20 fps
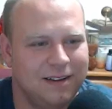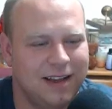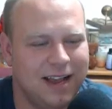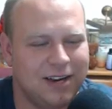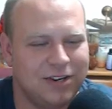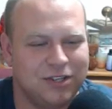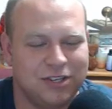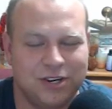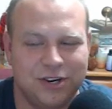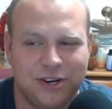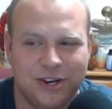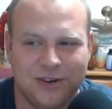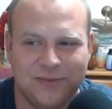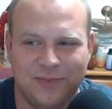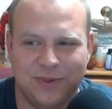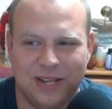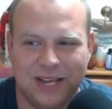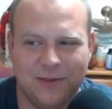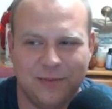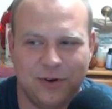Actually, you
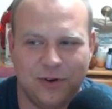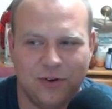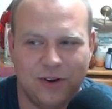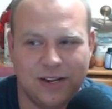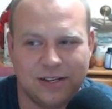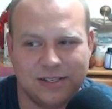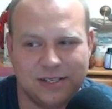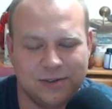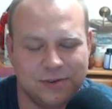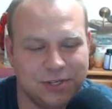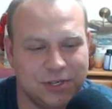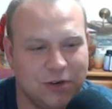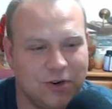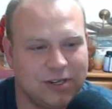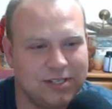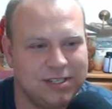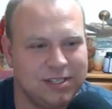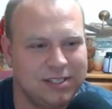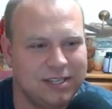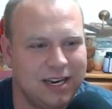can blame Chris. It was
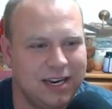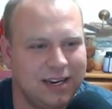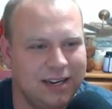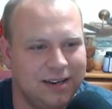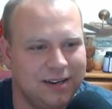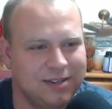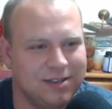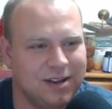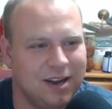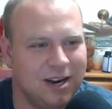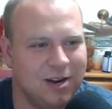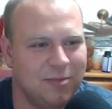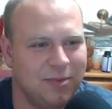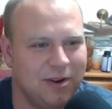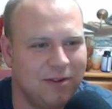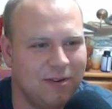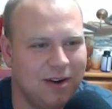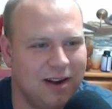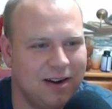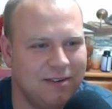Chris's idea to talk
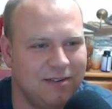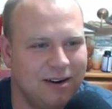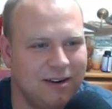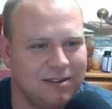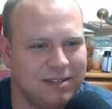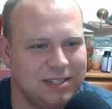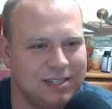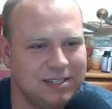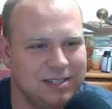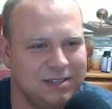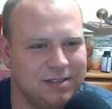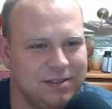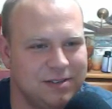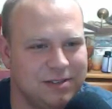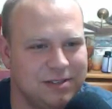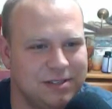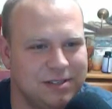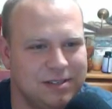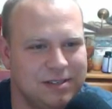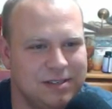about Ronda Rousey's nudes.